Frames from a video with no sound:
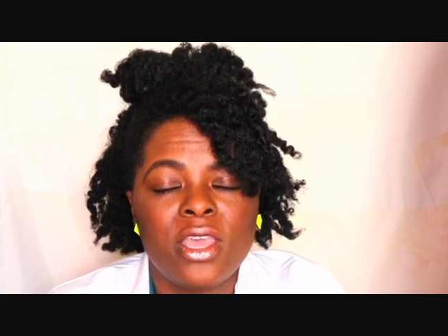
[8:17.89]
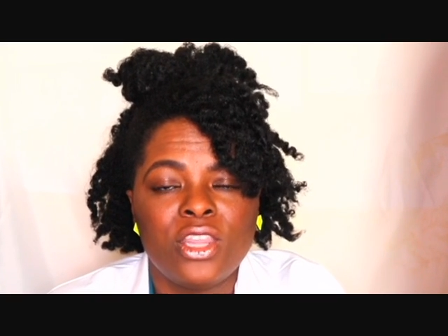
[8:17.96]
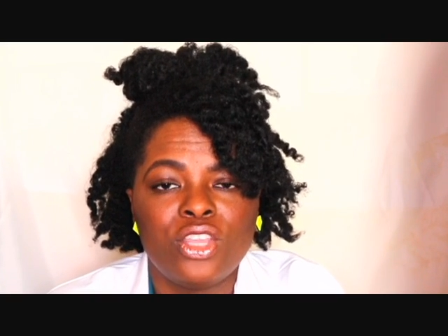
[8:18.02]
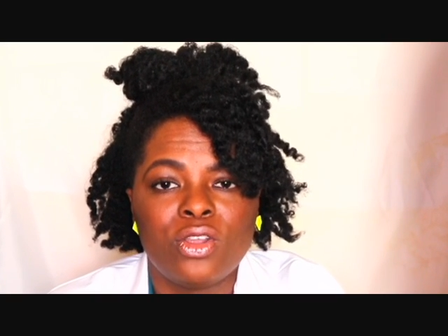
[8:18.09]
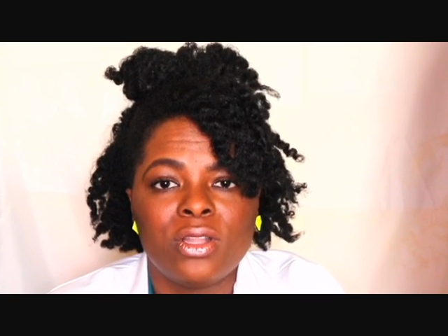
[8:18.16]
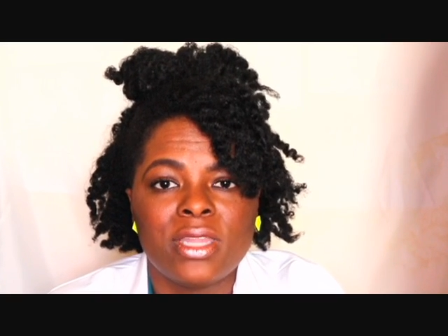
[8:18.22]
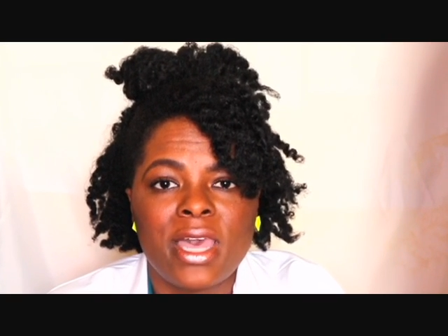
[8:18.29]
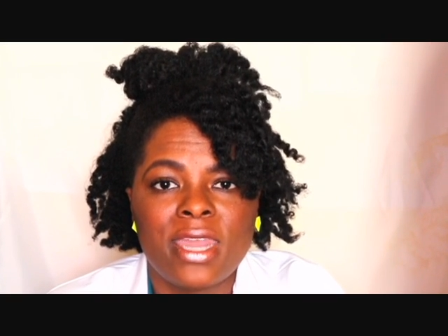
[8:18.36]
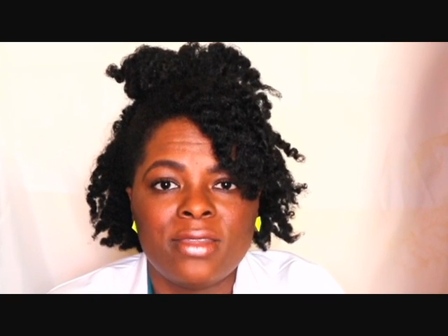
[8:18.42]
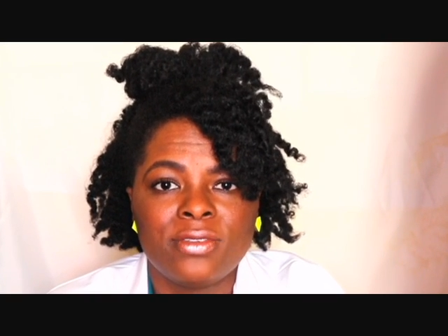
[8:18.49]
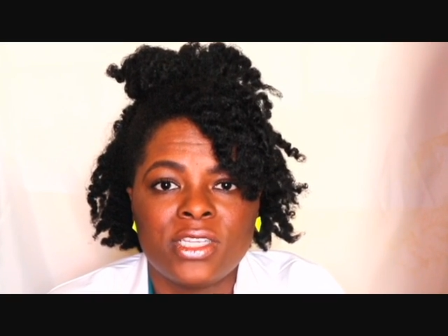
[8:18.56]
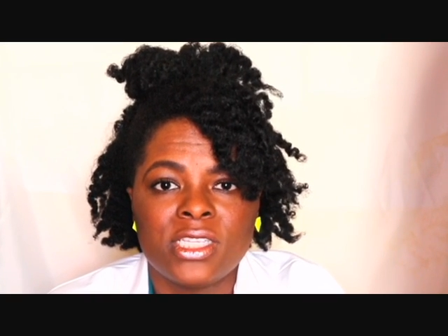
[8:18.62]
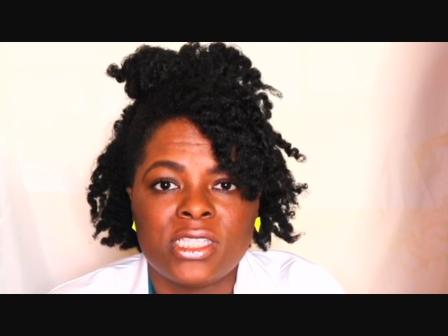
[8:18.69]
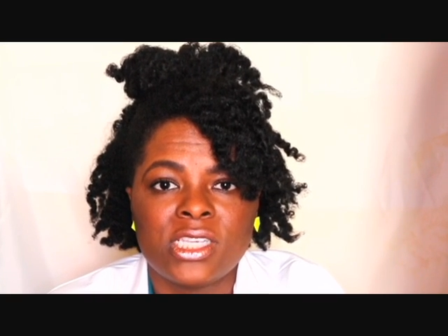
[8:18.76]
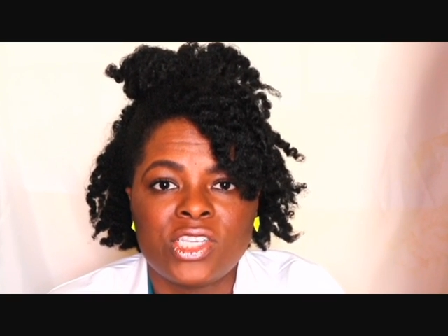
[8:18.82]
There are a lot of
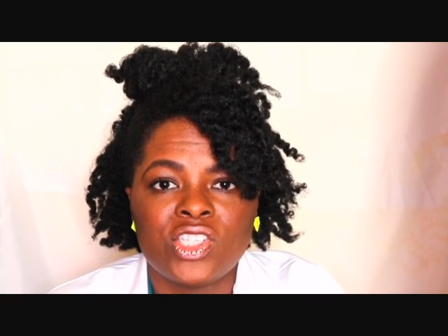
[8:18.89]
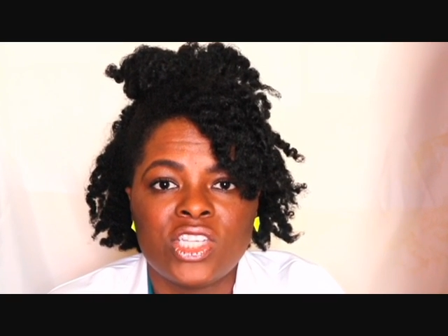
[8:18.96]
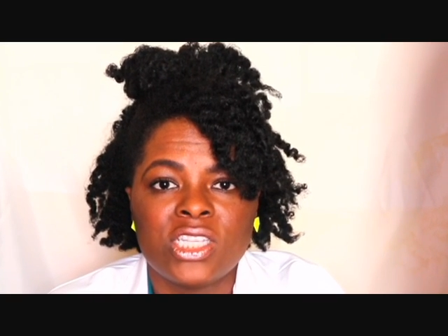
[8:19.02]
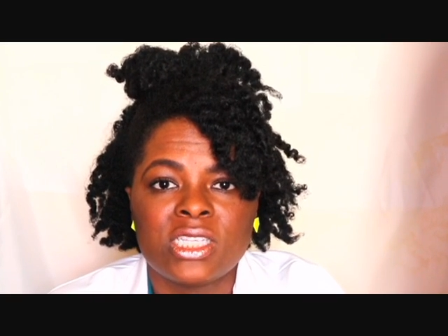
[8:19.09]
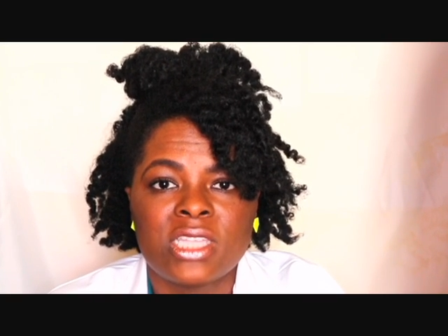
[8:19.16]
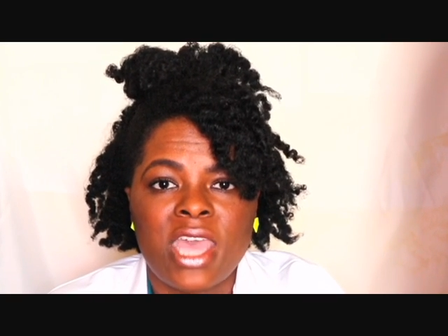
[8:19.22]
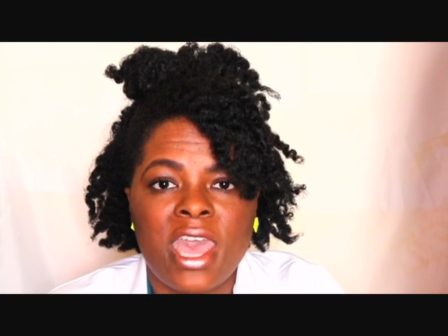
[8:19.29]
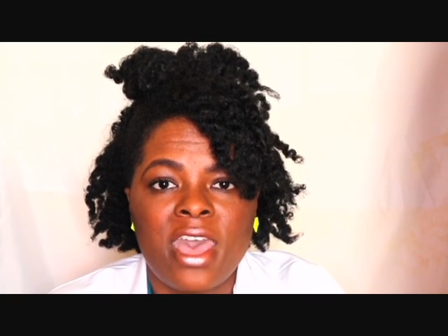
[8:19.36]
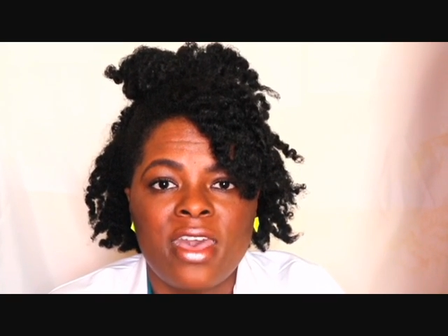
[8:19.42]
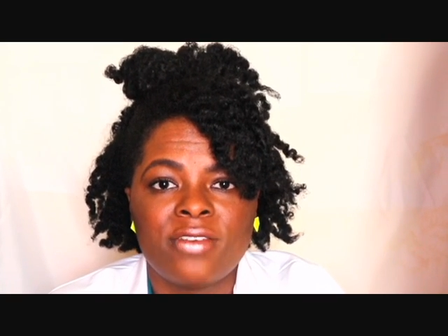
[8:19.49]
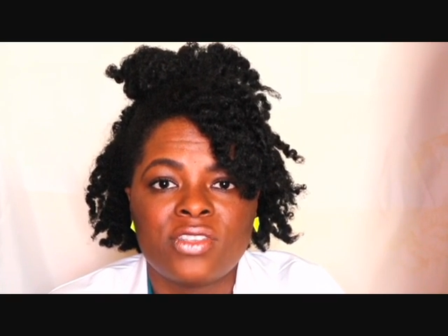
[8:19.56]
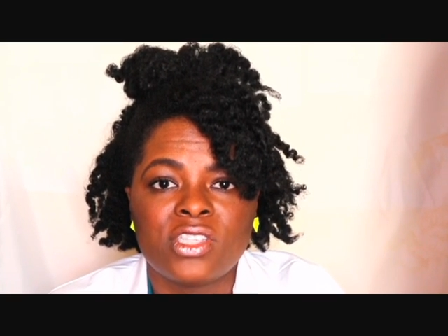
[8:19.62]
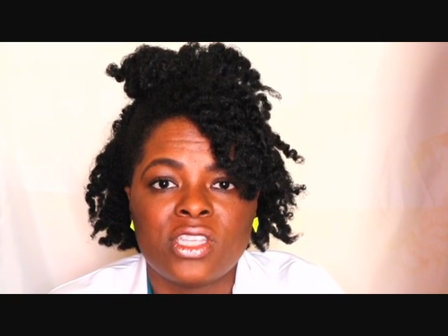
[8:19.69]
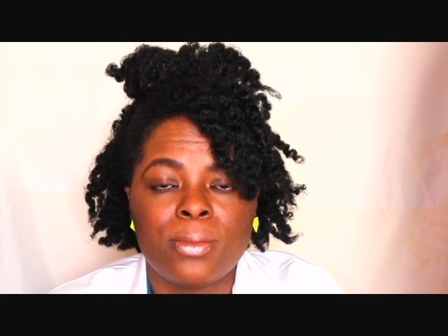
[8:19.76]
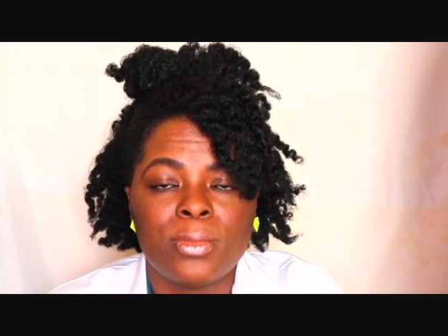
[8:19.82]
conditions that
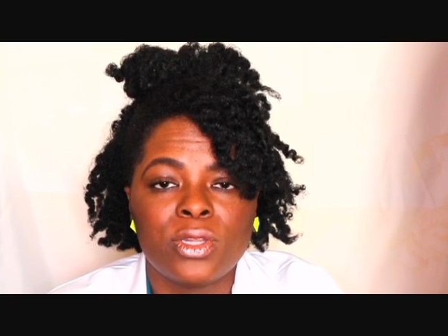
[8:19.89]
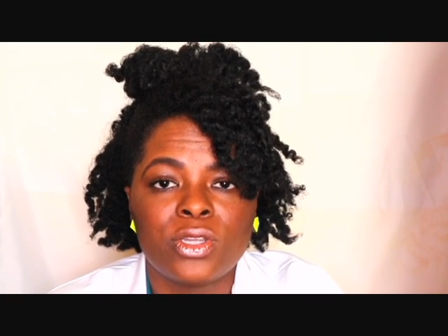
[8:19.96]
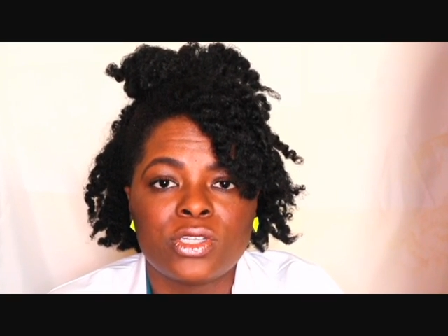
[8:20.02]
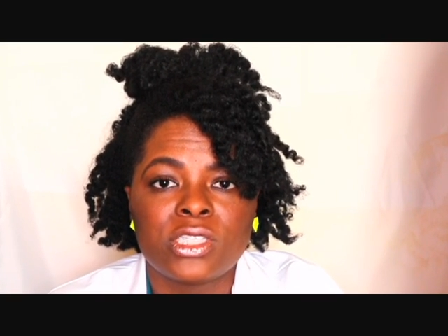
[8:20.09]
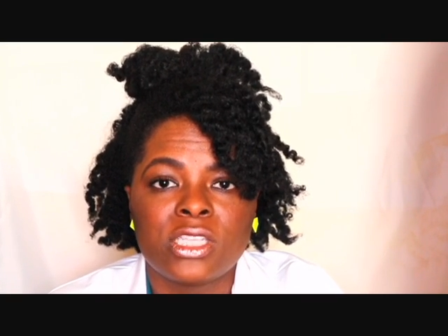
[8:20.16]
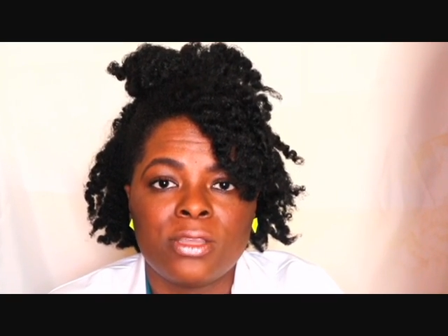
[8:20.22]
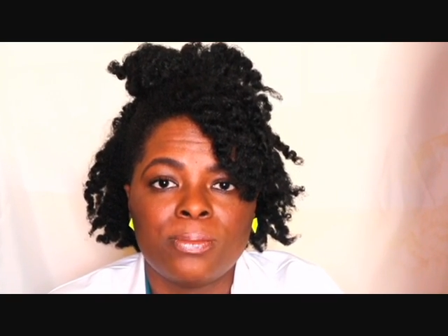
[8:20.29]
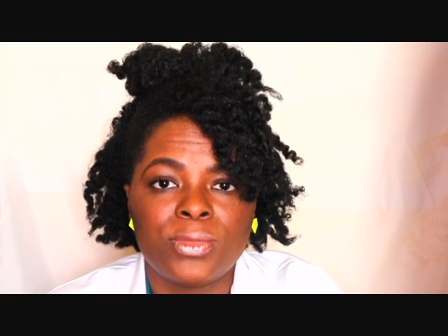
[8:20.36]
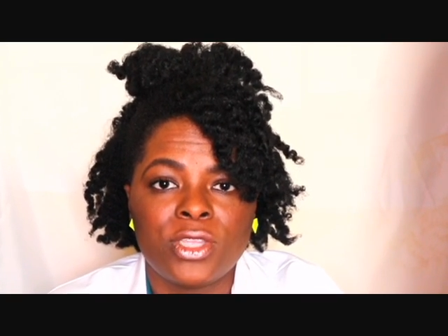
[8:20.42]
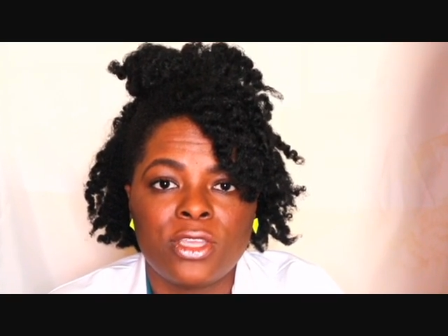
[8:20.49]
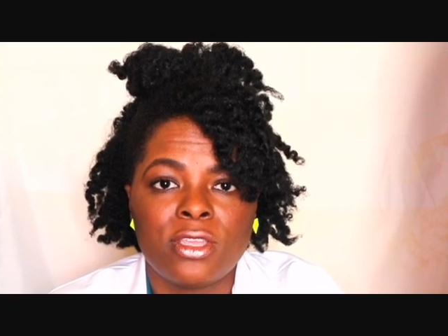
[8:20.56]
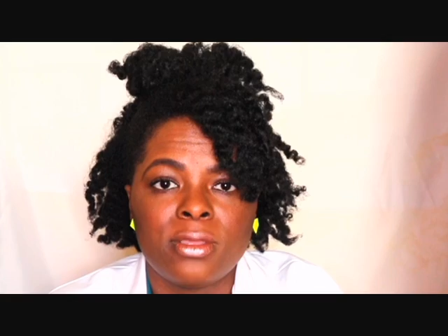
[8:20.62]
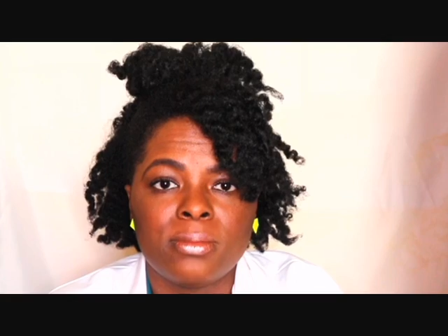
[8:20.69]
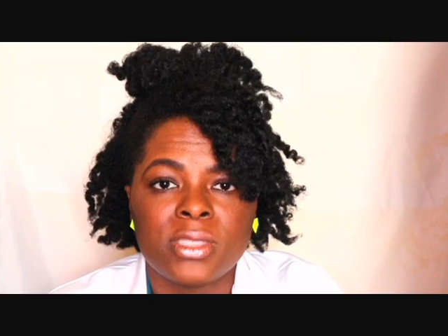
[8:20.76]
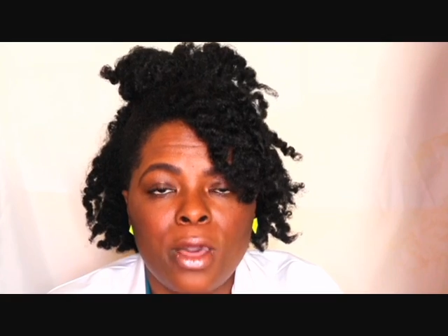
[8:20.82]
have similar
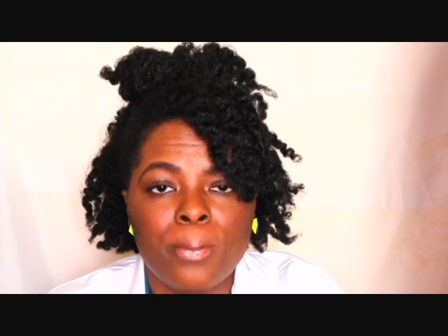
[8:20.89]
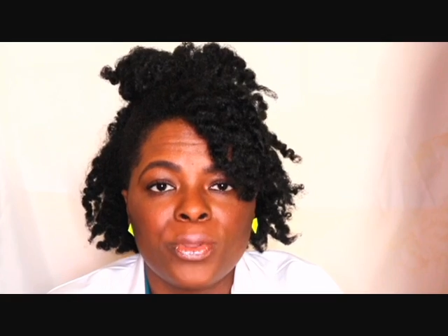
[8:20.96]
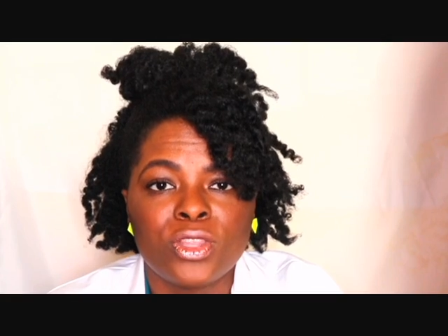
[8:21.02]
symptoms,